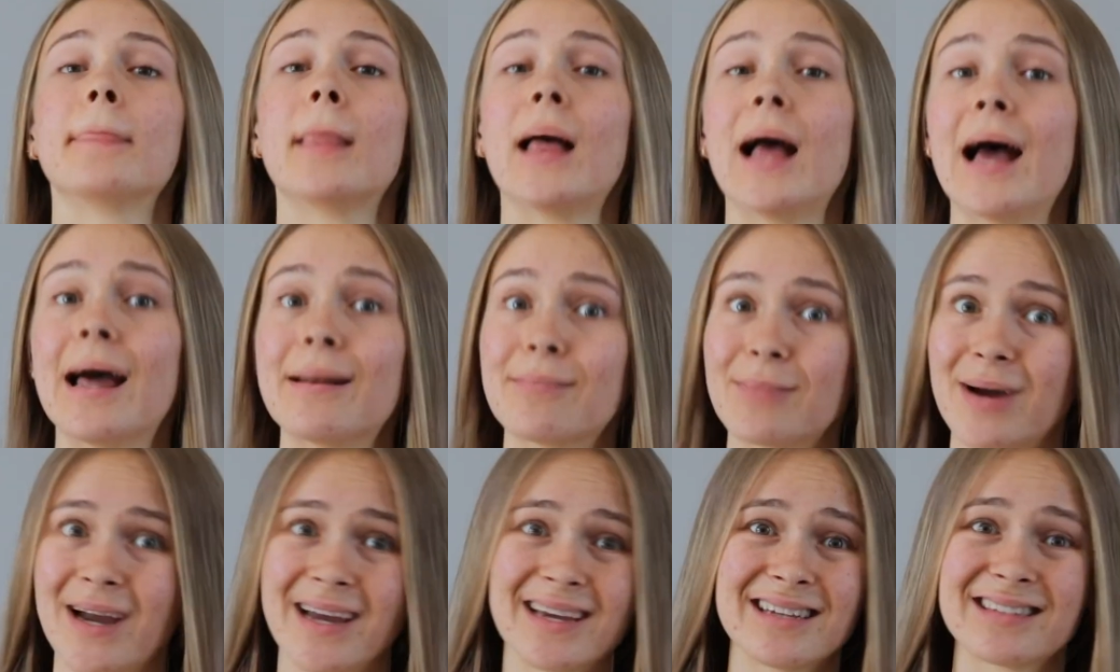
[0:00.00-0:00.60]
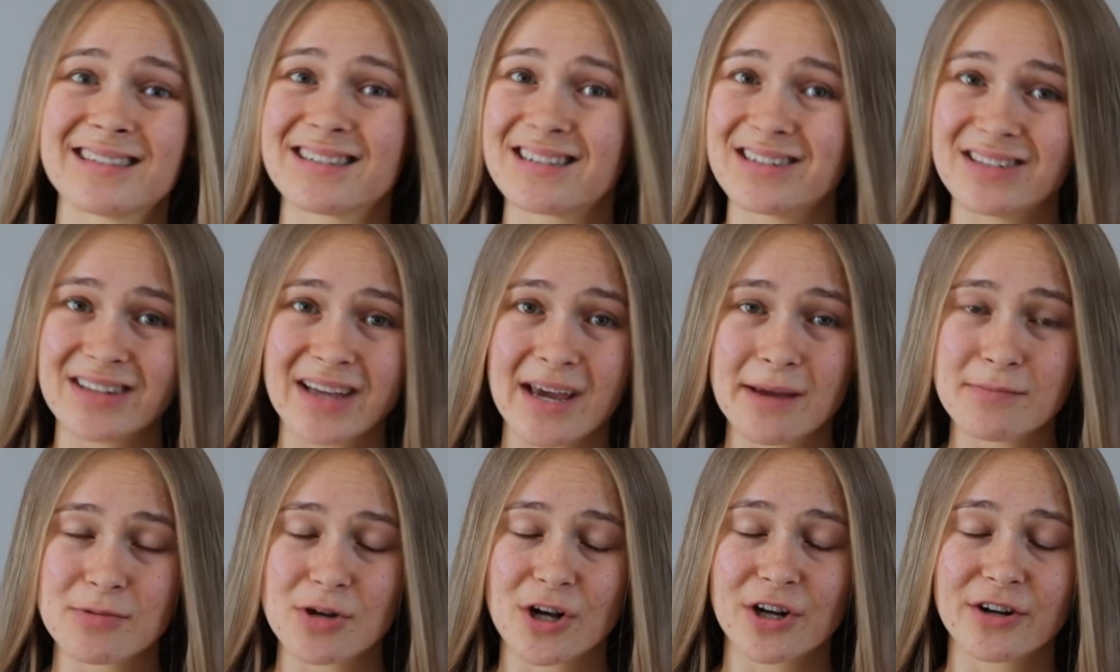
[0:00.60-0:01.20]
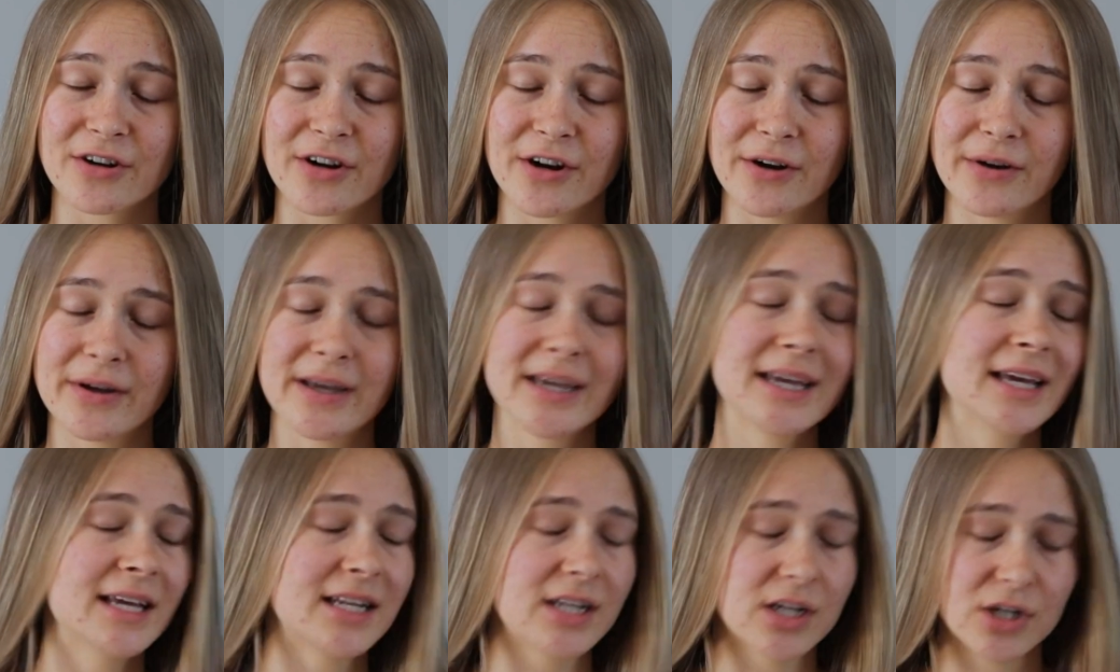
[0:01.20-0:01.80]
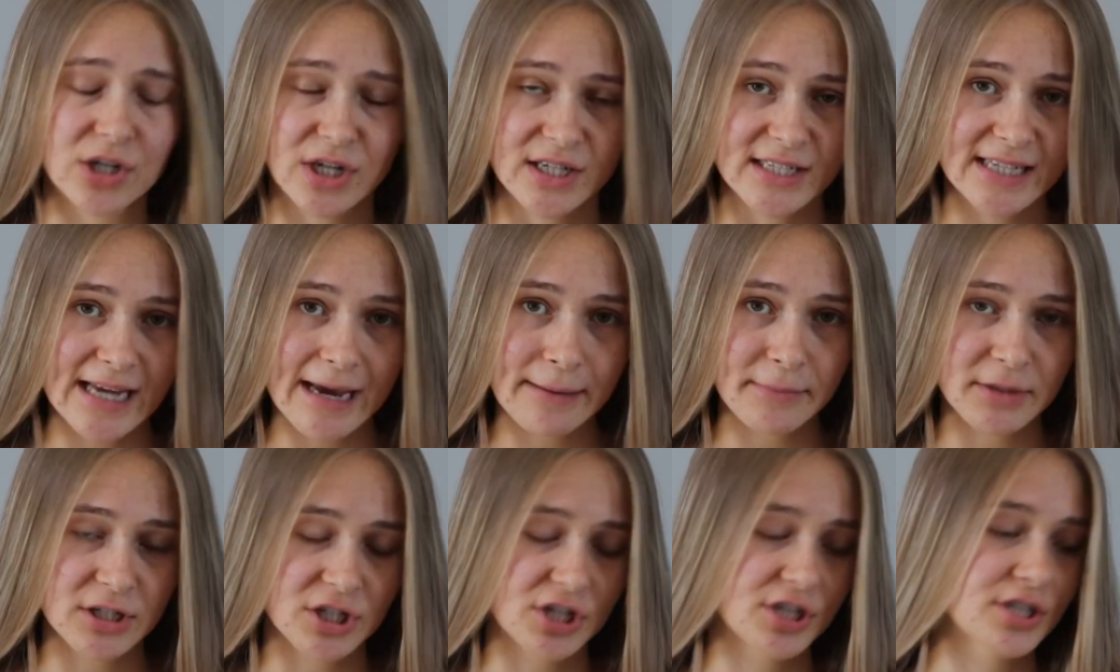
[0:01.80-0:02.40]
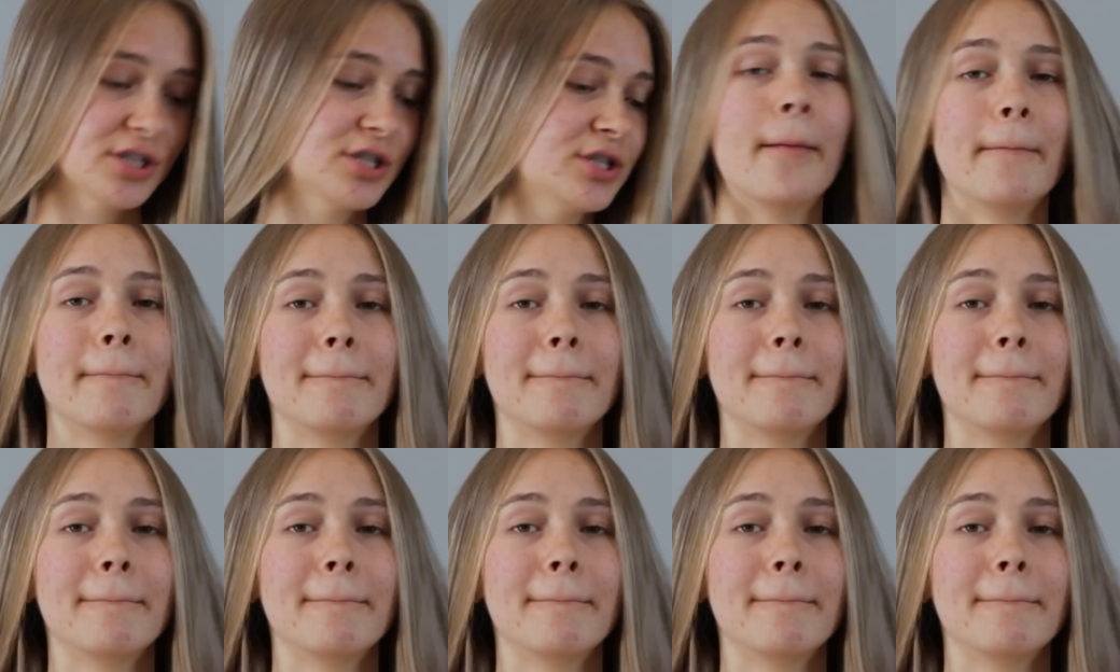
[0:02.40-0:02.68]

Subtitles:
and my hair still kept on growing. It did not damage it.